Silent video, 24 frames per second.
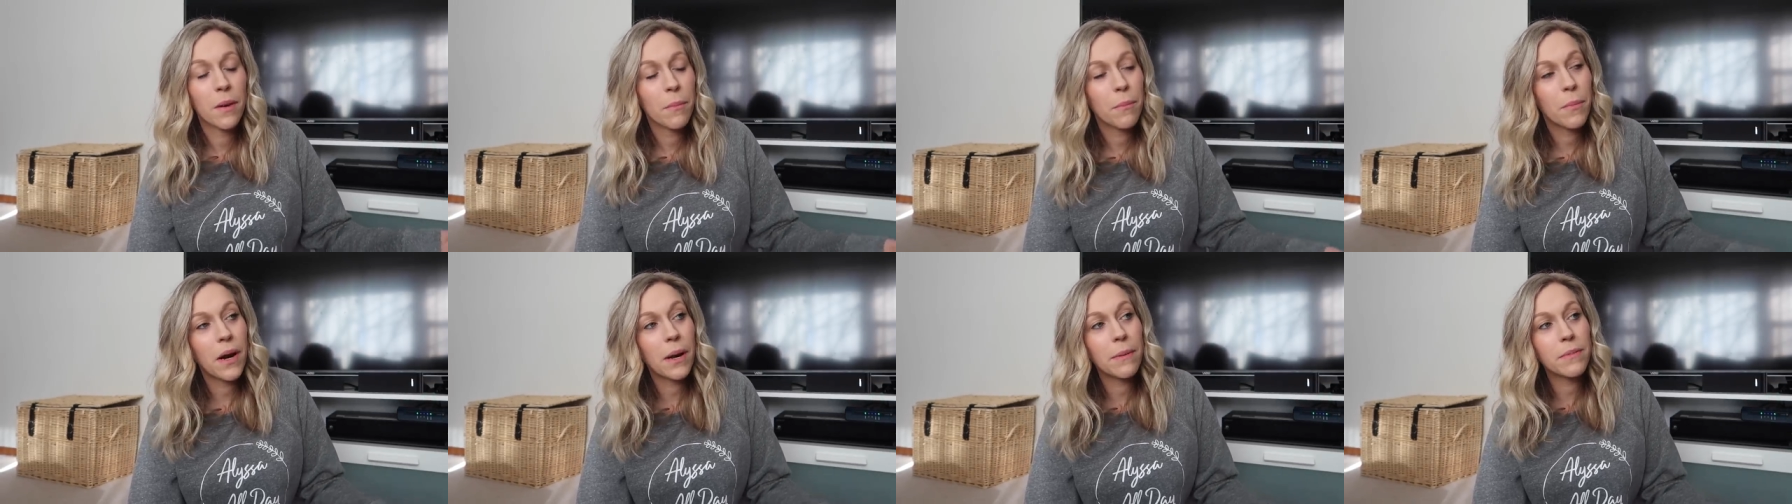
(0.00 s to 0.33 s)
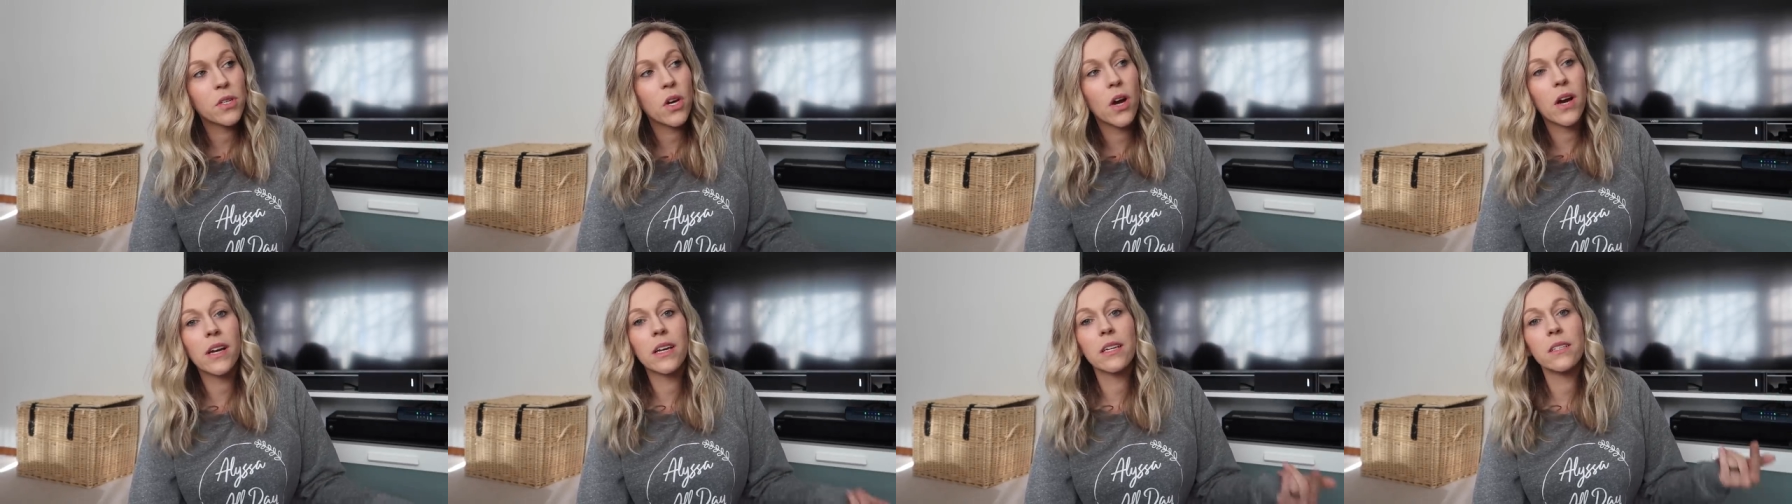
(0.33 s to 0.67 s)
but I'm
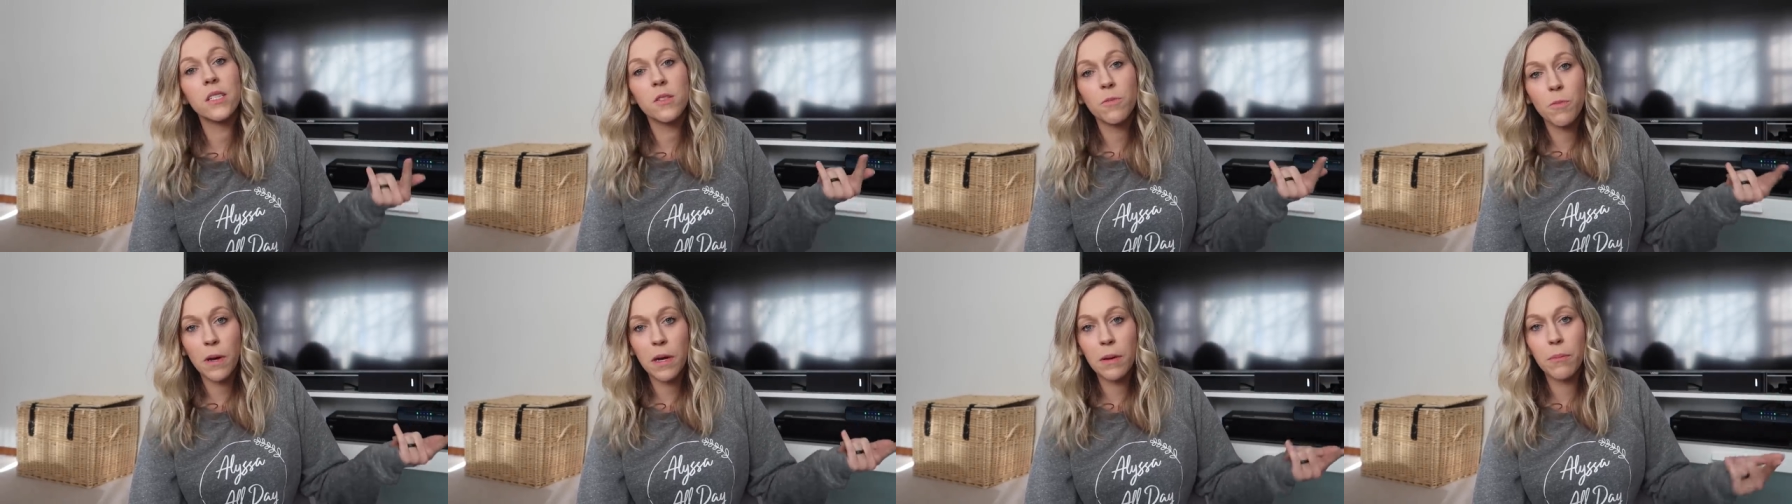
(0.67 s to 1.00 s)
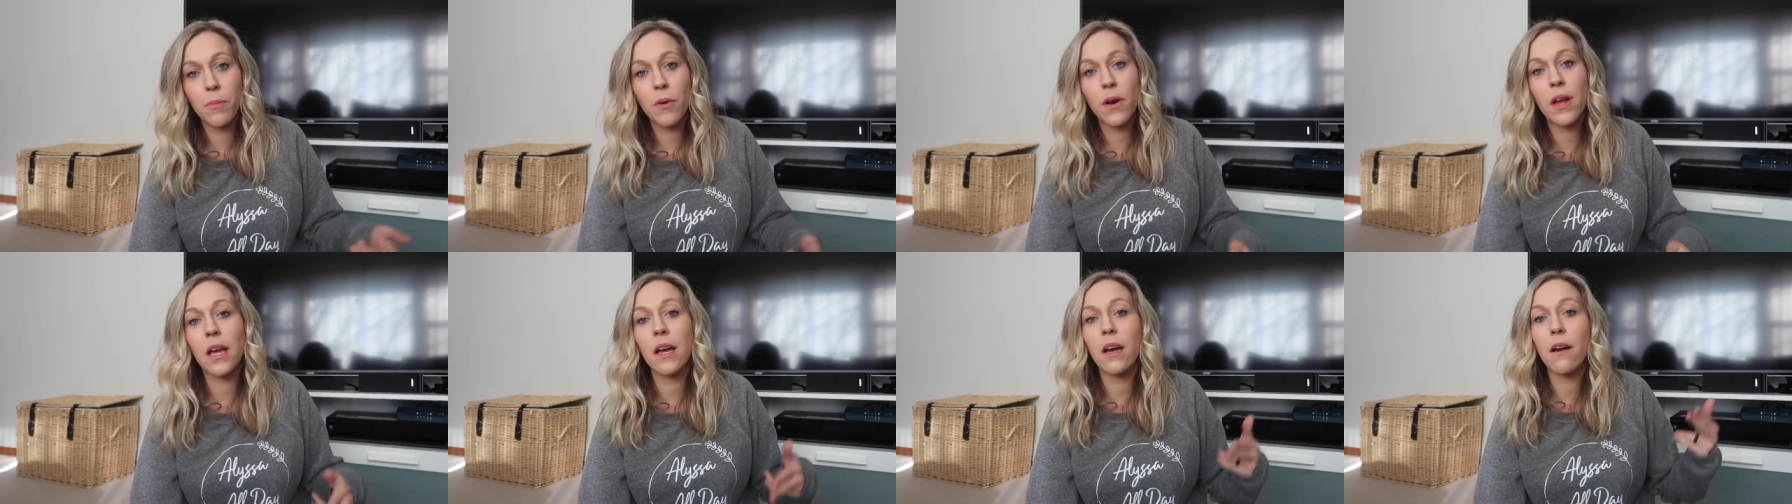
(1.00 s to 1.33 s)
talking spring
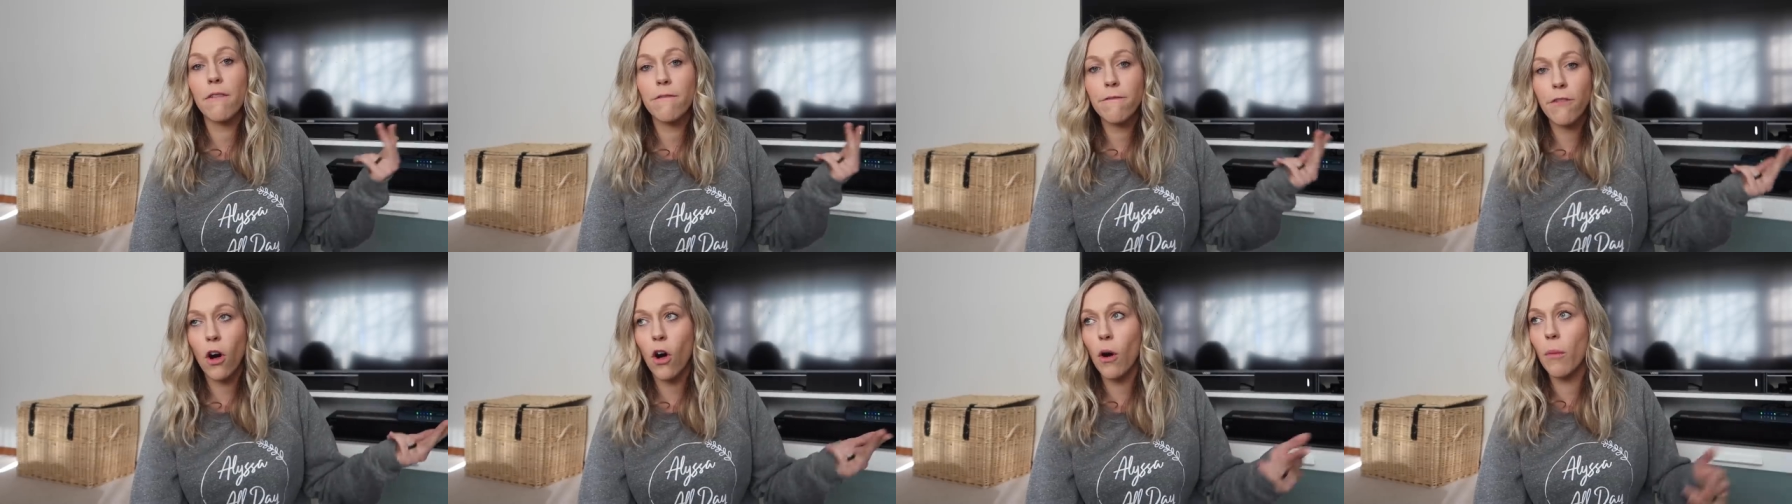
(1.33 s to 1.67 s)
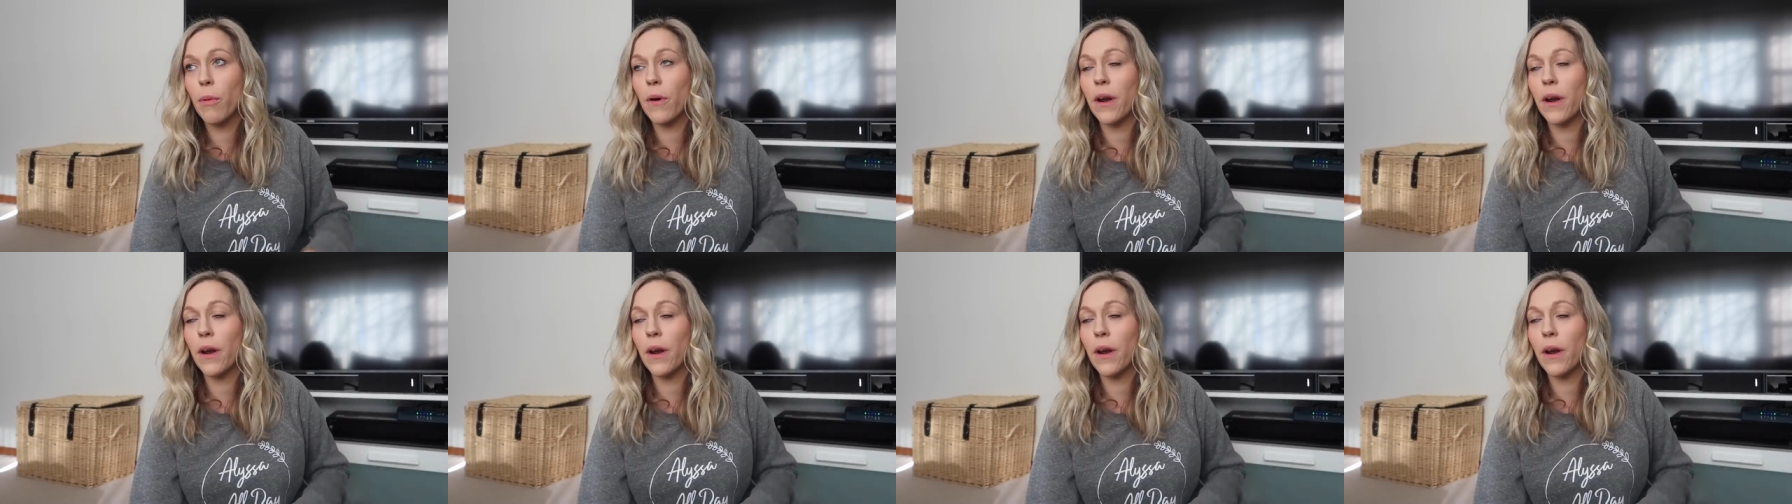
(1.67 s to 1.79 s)
break, fall